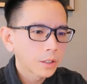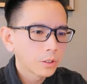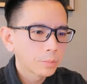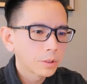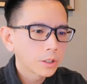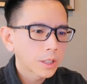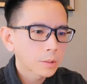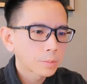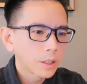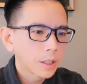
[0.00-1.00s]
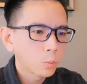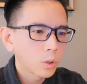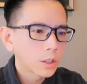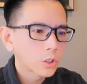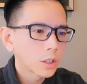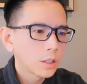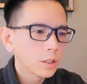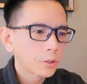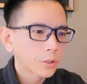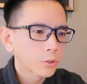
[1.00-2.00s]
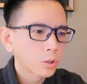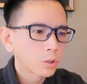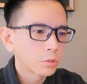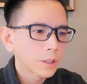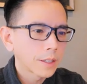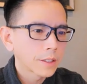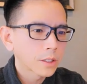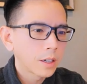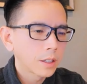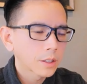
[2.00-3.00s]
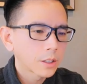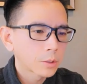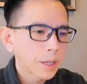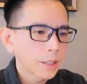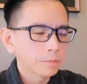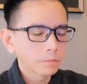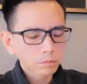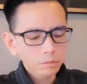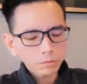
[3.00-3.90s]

Can you please explain what is done during surgery that is causing this pain?